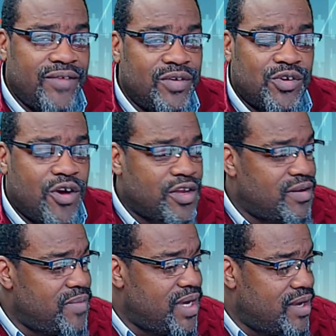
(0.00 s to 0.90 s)
talking
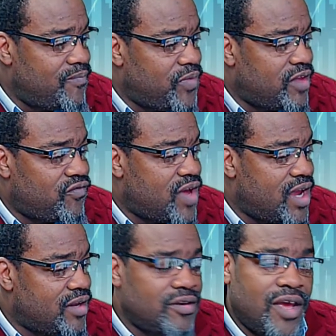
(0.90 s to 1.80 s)
to me. That's
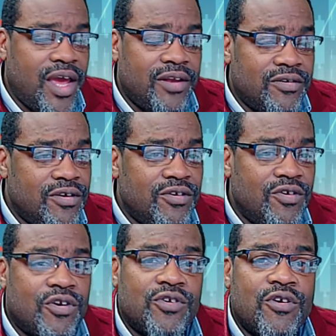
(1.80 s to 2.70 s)
fine. Go ahead.
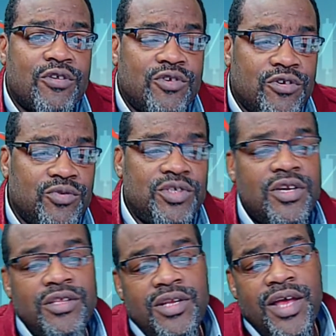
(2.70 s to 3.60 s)
Y'all can all talk to each
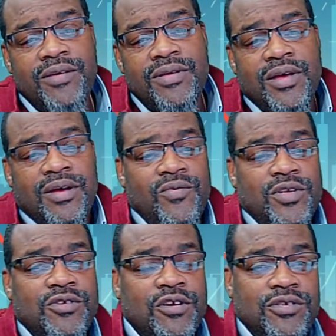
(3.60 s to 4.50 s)
other now. I don't
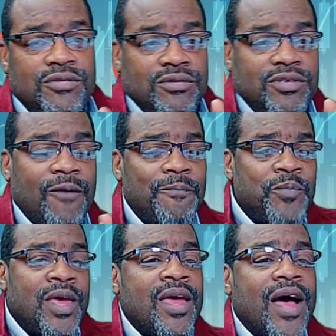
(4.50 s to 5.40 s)
want to talk to you. So
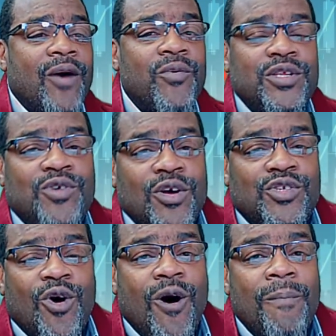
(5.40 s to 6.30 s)
I want to talk
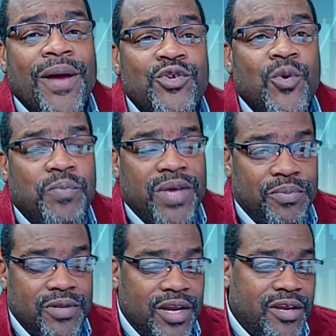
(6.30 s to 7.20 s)
to all my new
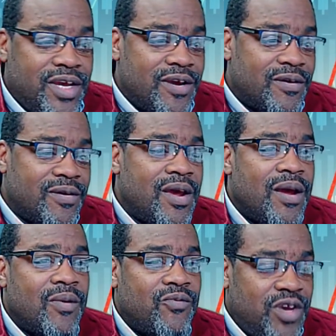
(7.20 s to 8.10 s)
people that are here.
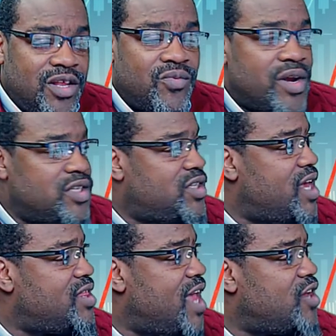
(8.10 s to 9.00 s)
Really want to
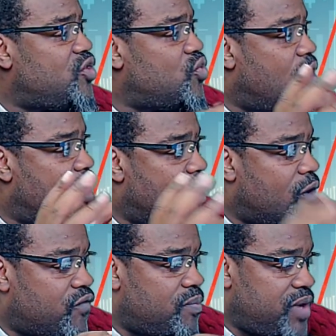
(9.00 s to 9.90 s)
say thank you all
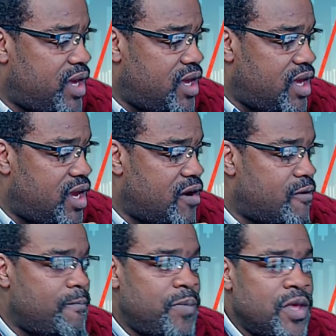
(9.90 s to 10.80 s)
for being
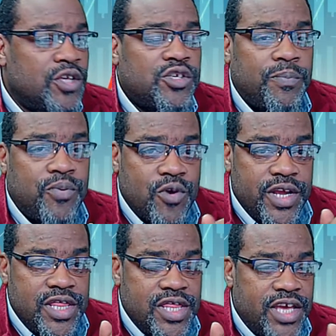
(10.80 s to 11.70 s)
here,
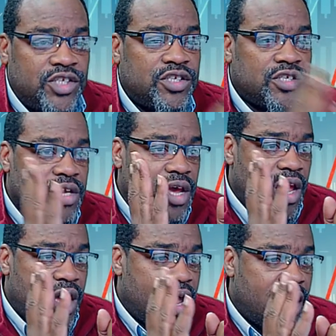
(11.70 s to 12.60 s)
supporting this
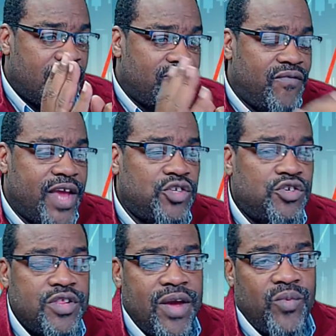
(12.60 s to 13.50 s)

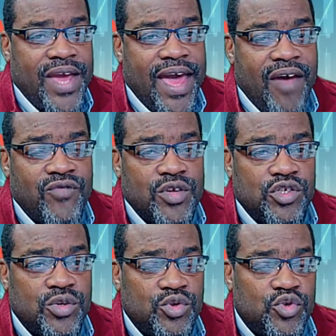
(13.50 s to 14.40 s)
venture that we have on
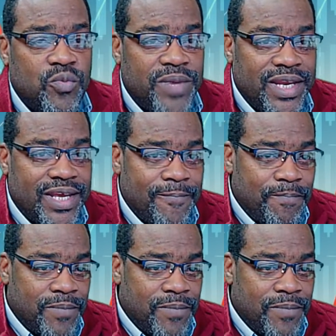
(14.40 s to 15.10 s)
social media.